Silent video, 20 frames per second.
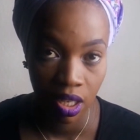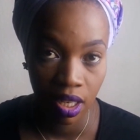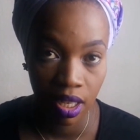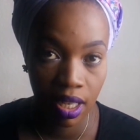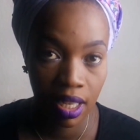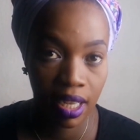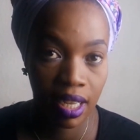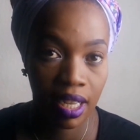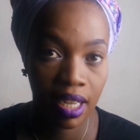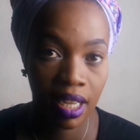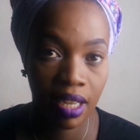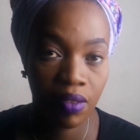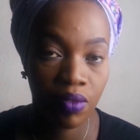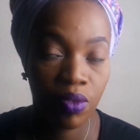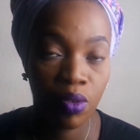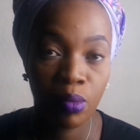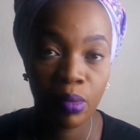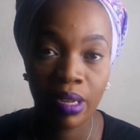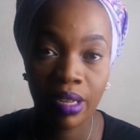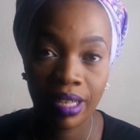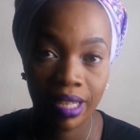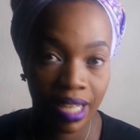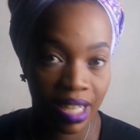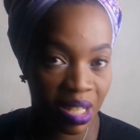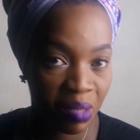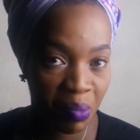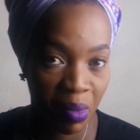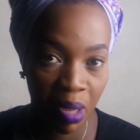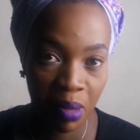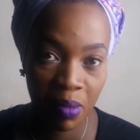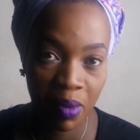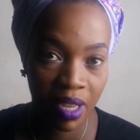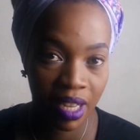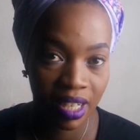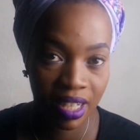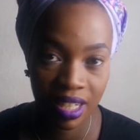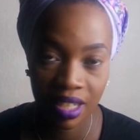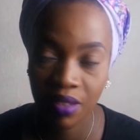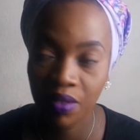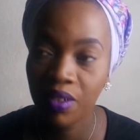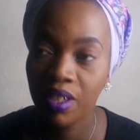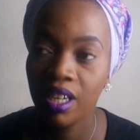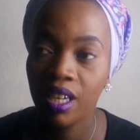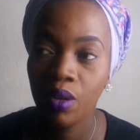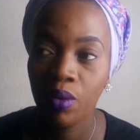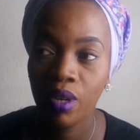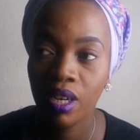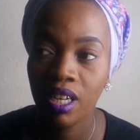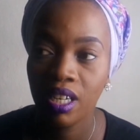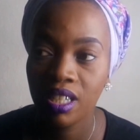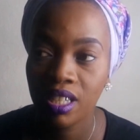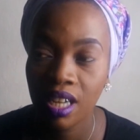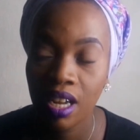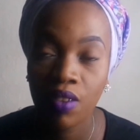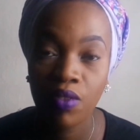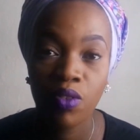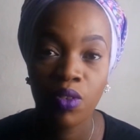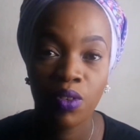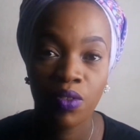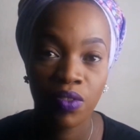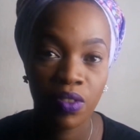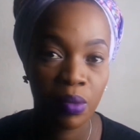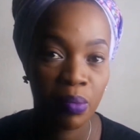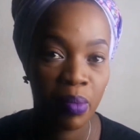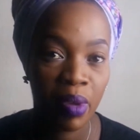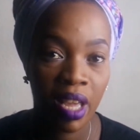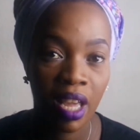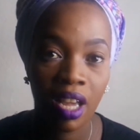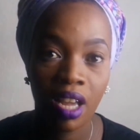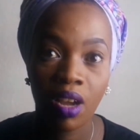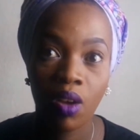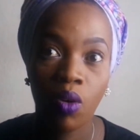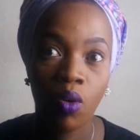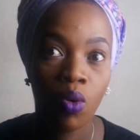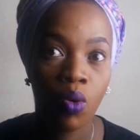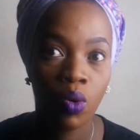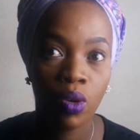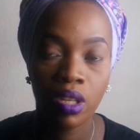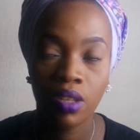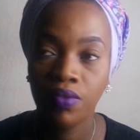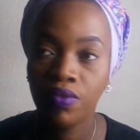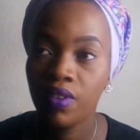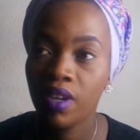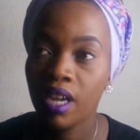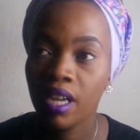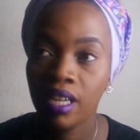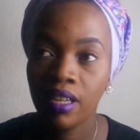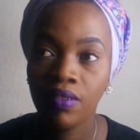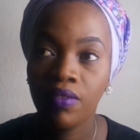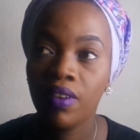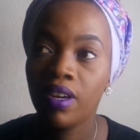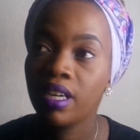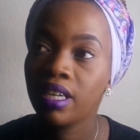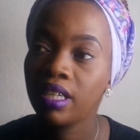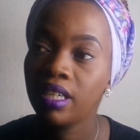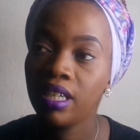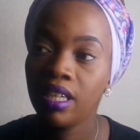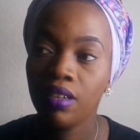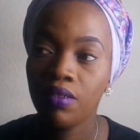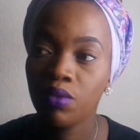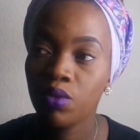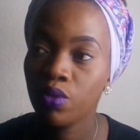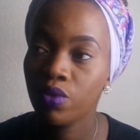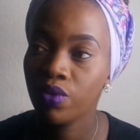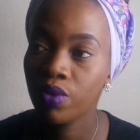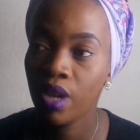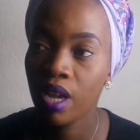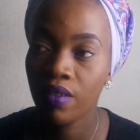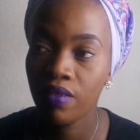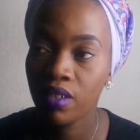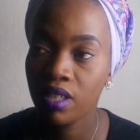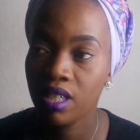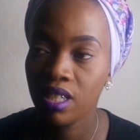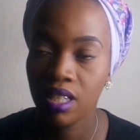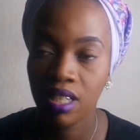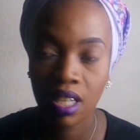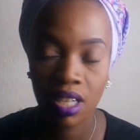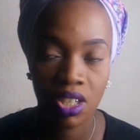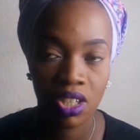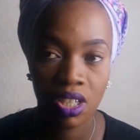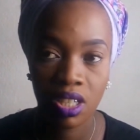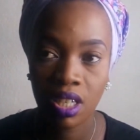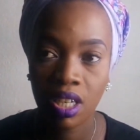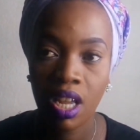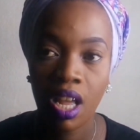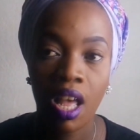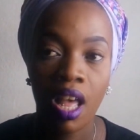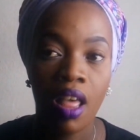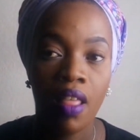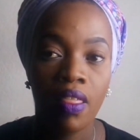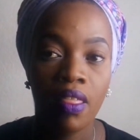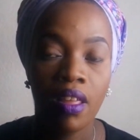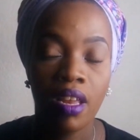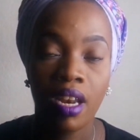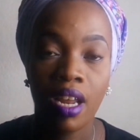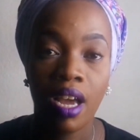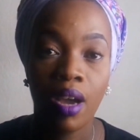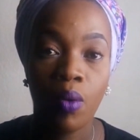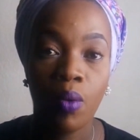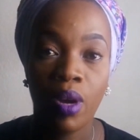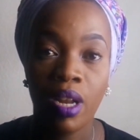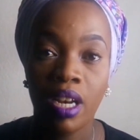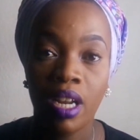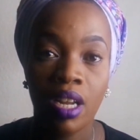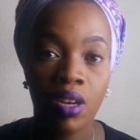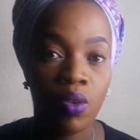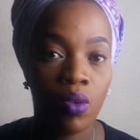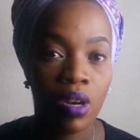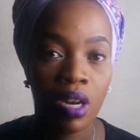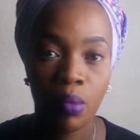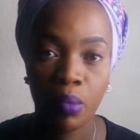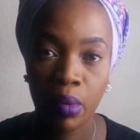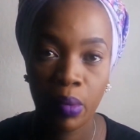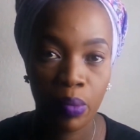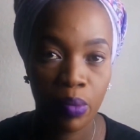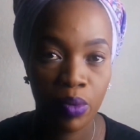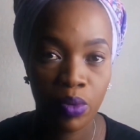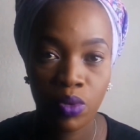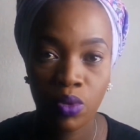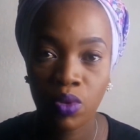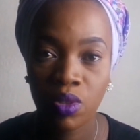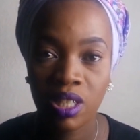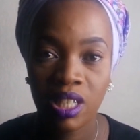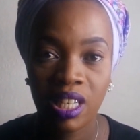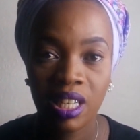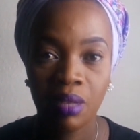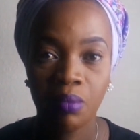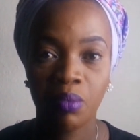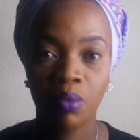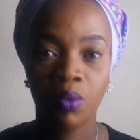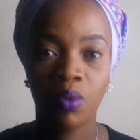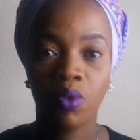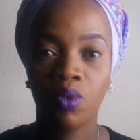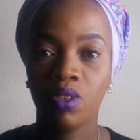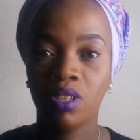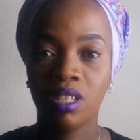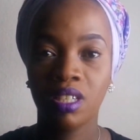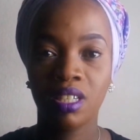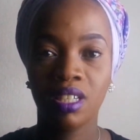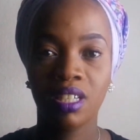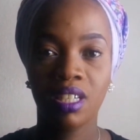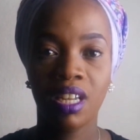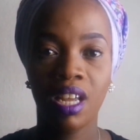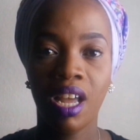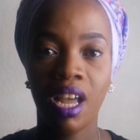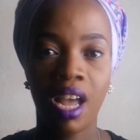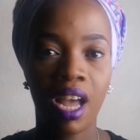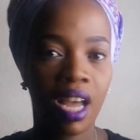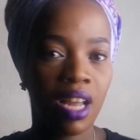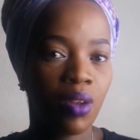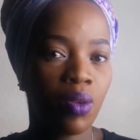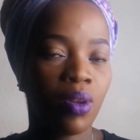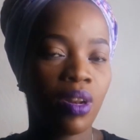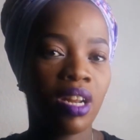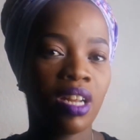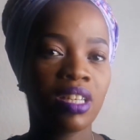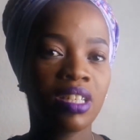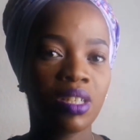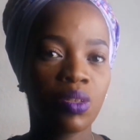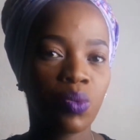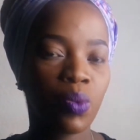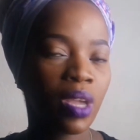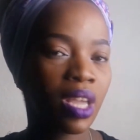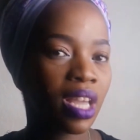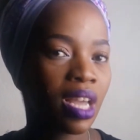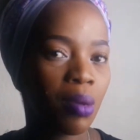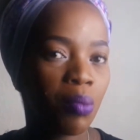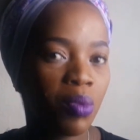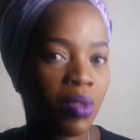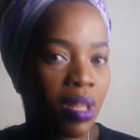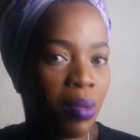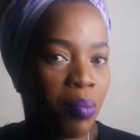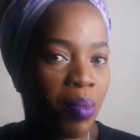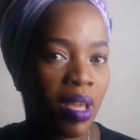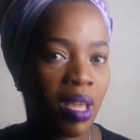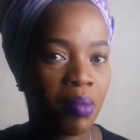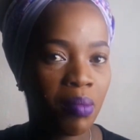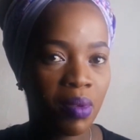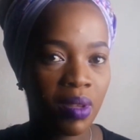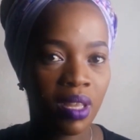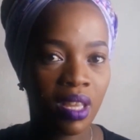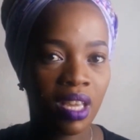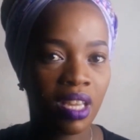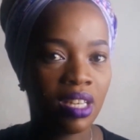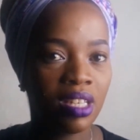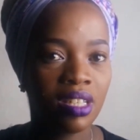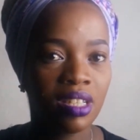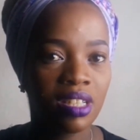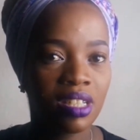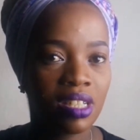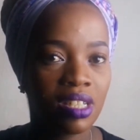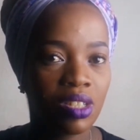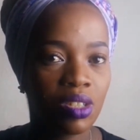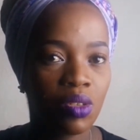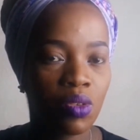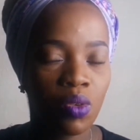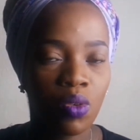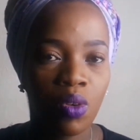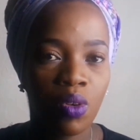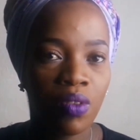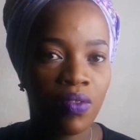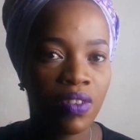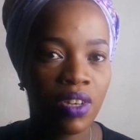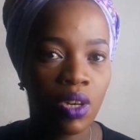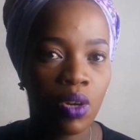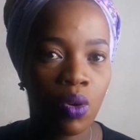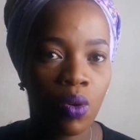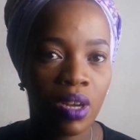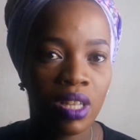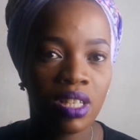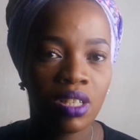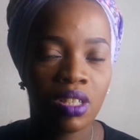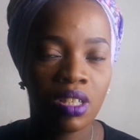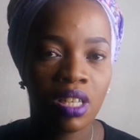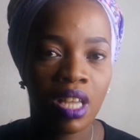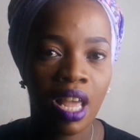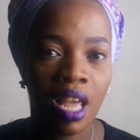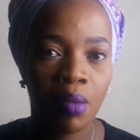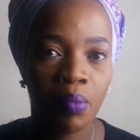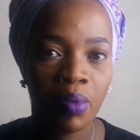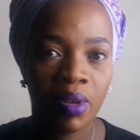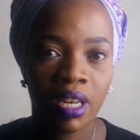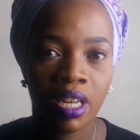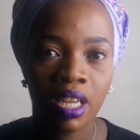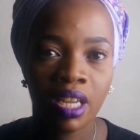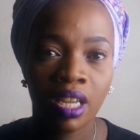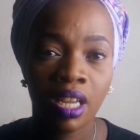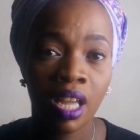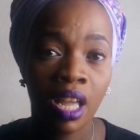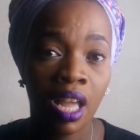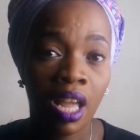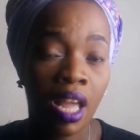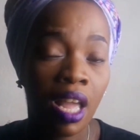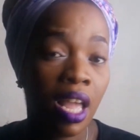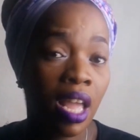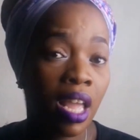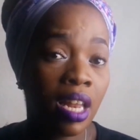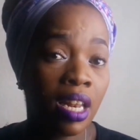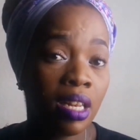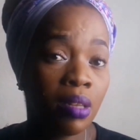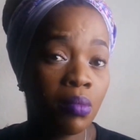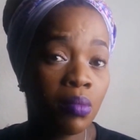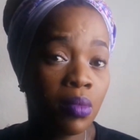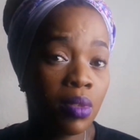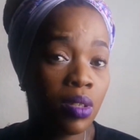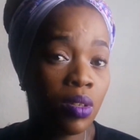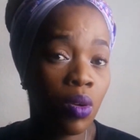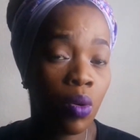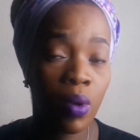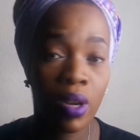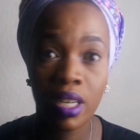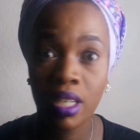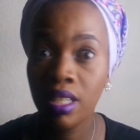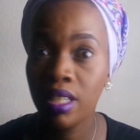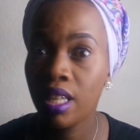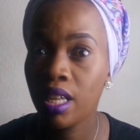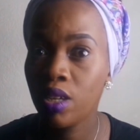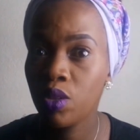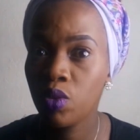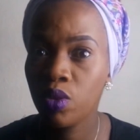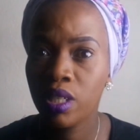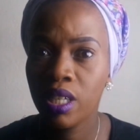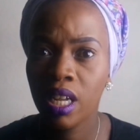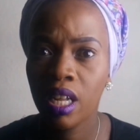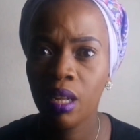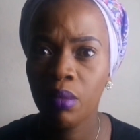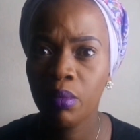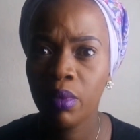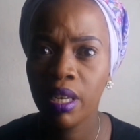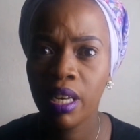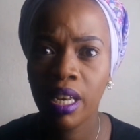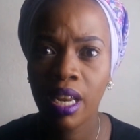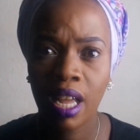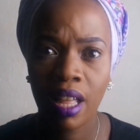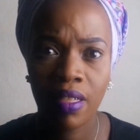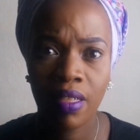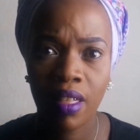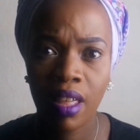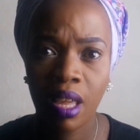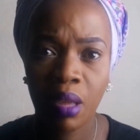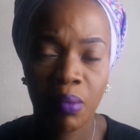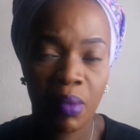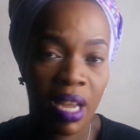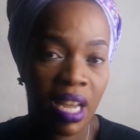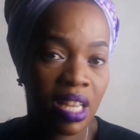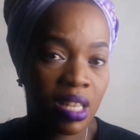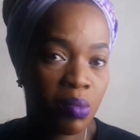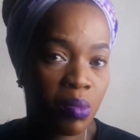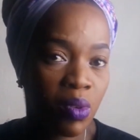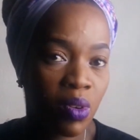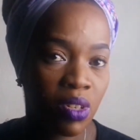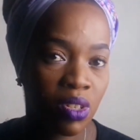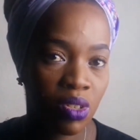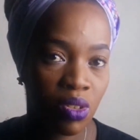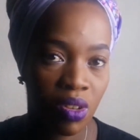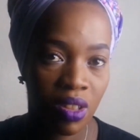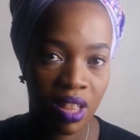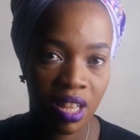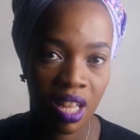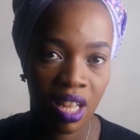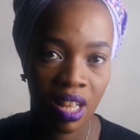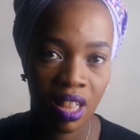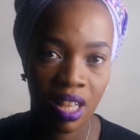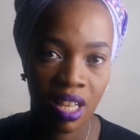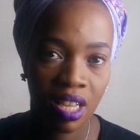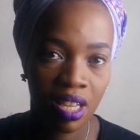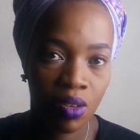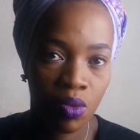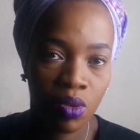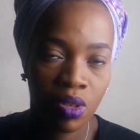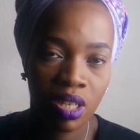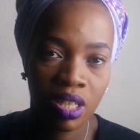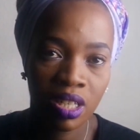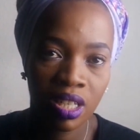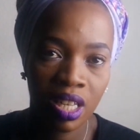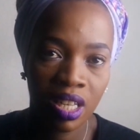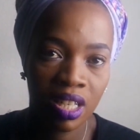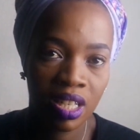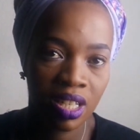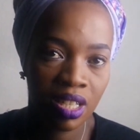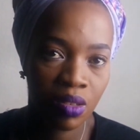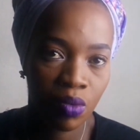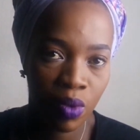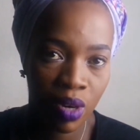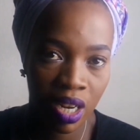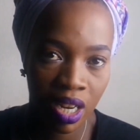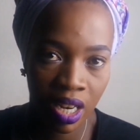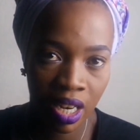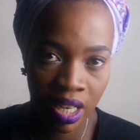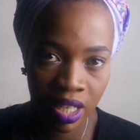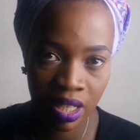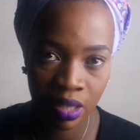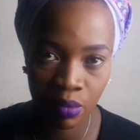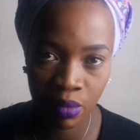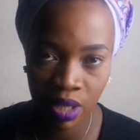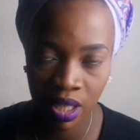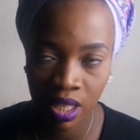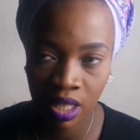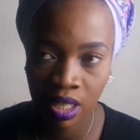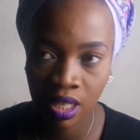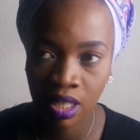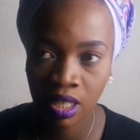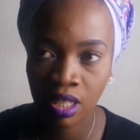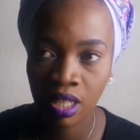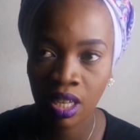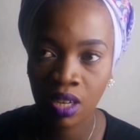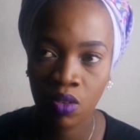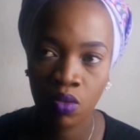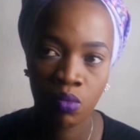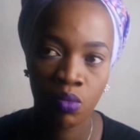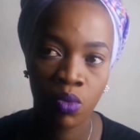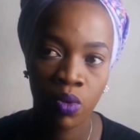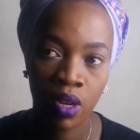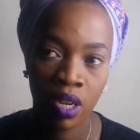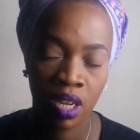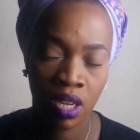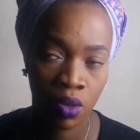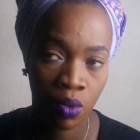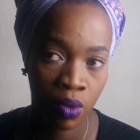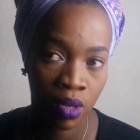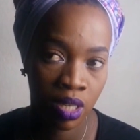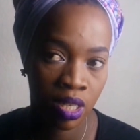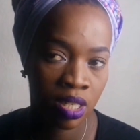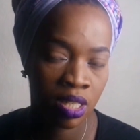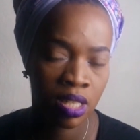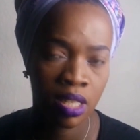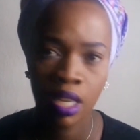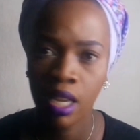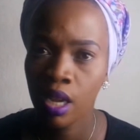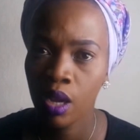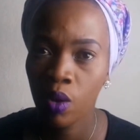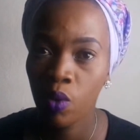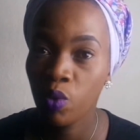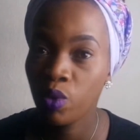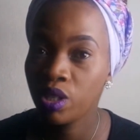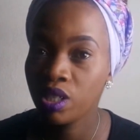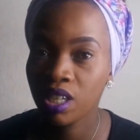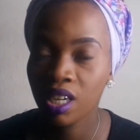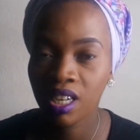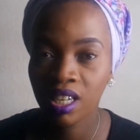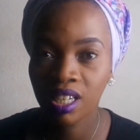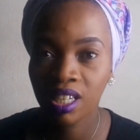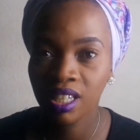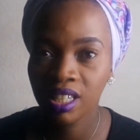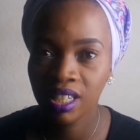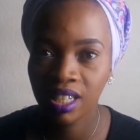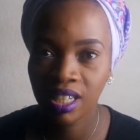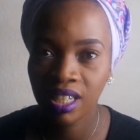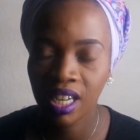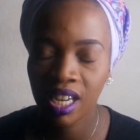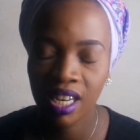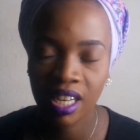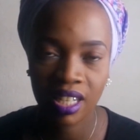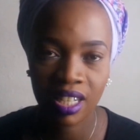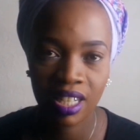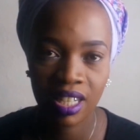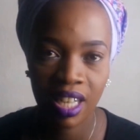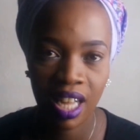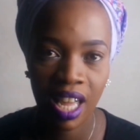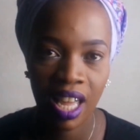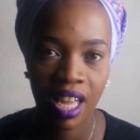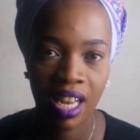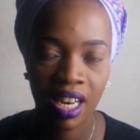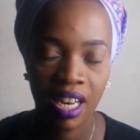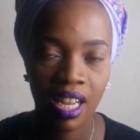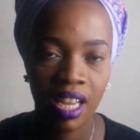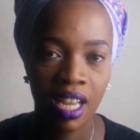Like for my next baby, I definitely want to try for a VBAC, or if I really have to have a C-section, then I don't want to be put to sleep, because I don't want to just wake up with a baby and just don't even know what's happening, and no one is there to tell me nothing. My husband was not there. They didn't want to let him in the room where I was, which I really didn't understand.